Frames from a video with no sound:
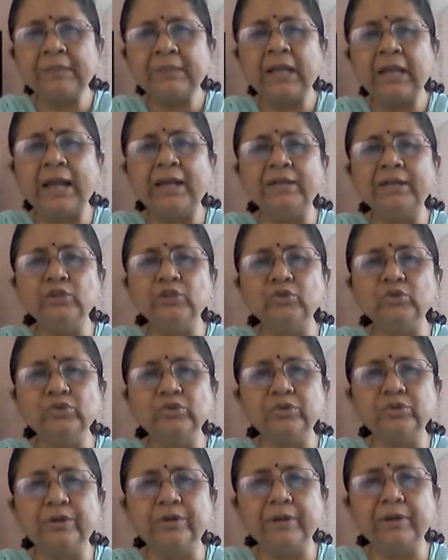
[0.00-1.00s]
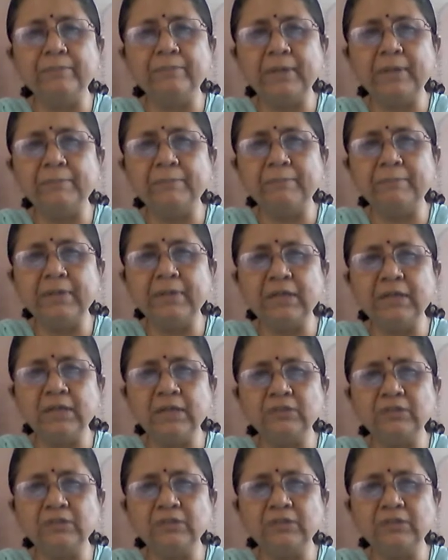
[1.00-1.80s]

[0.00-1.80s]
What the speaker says: and you should remember